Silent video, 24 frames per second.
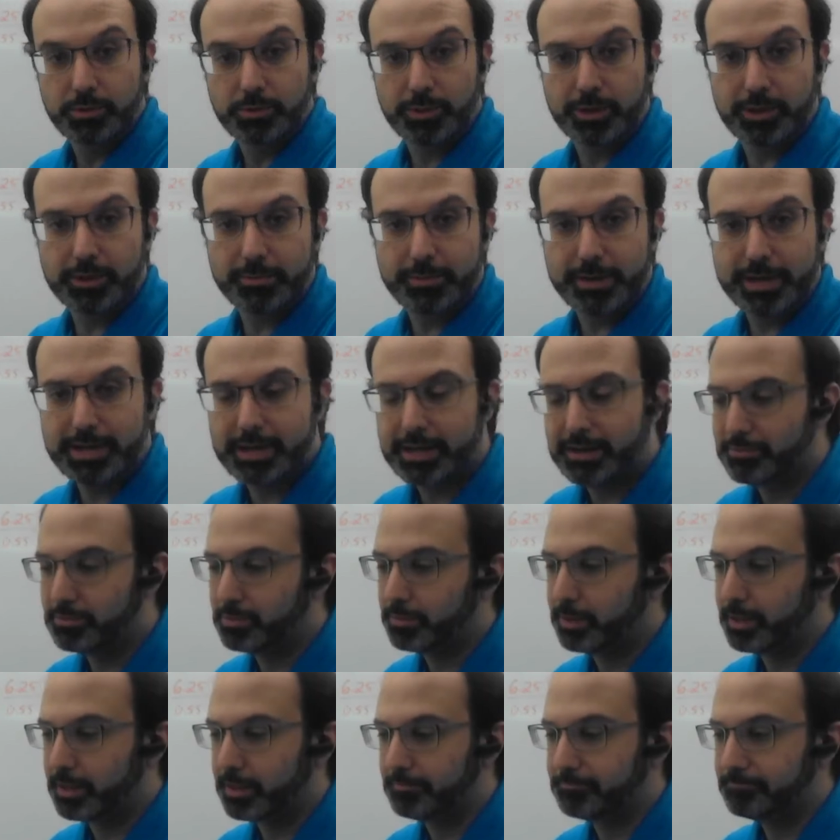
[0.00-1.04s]
Welcome back,
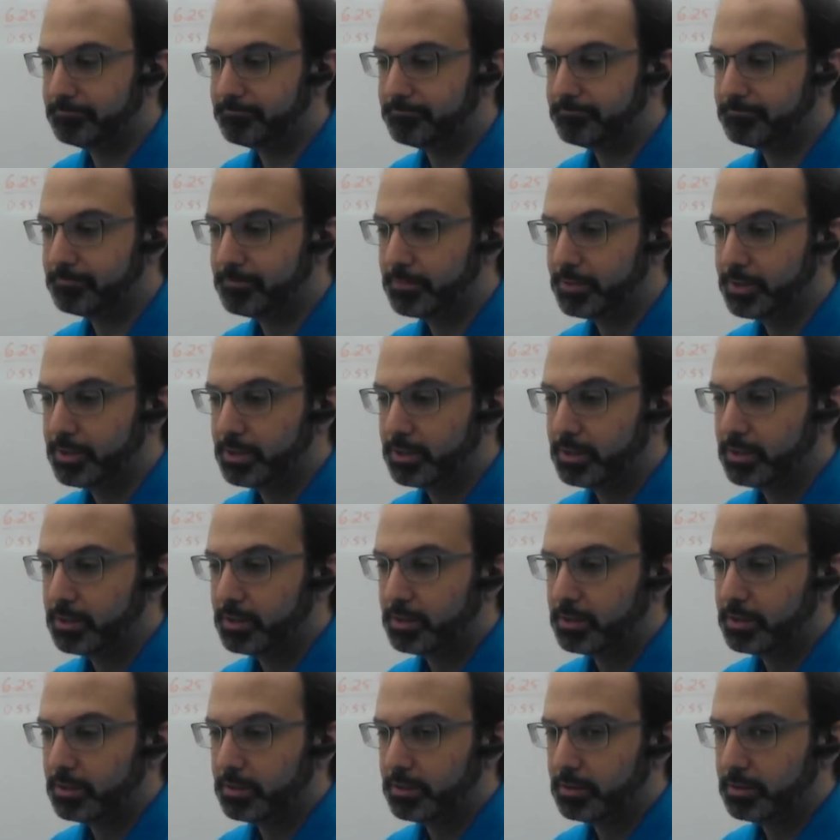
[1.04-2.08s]
everybody.
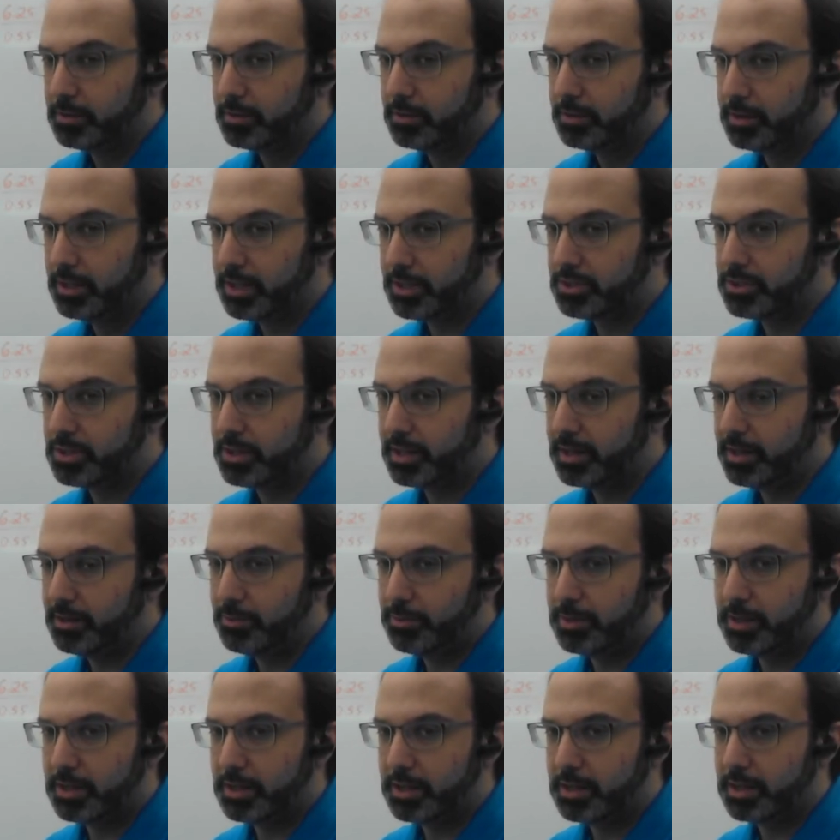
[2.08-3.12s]
Yesterday
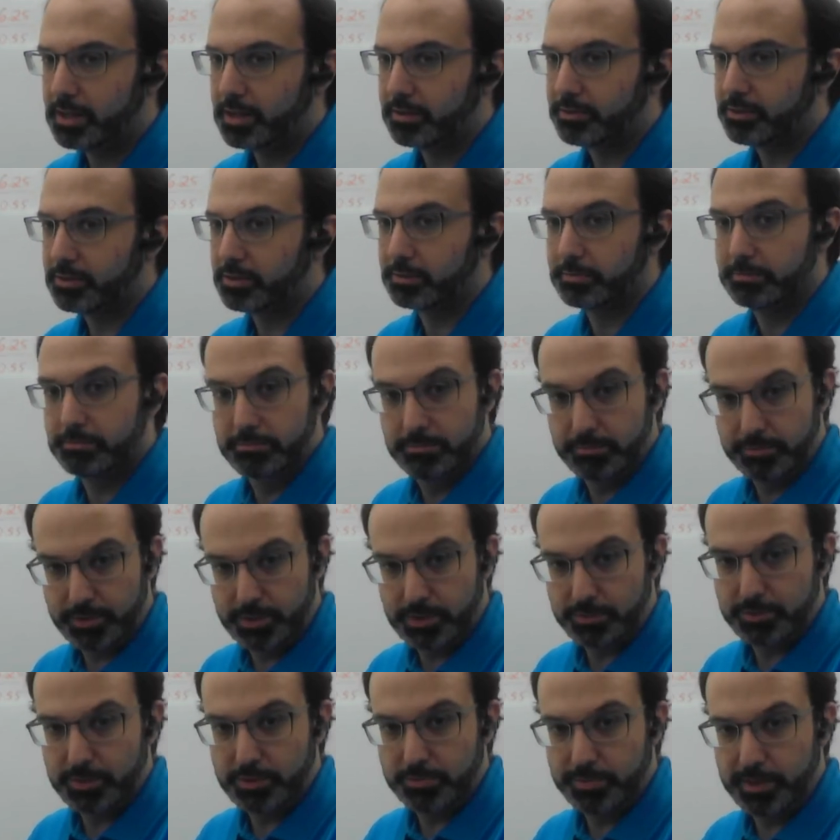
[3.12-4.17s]
we covered
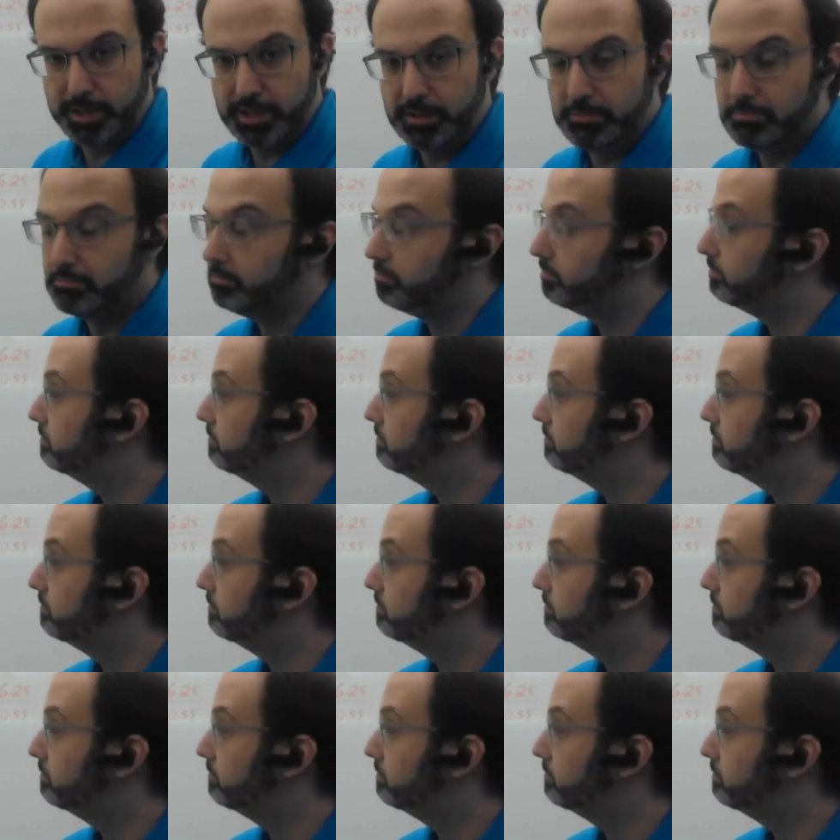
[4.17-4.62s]
some speed,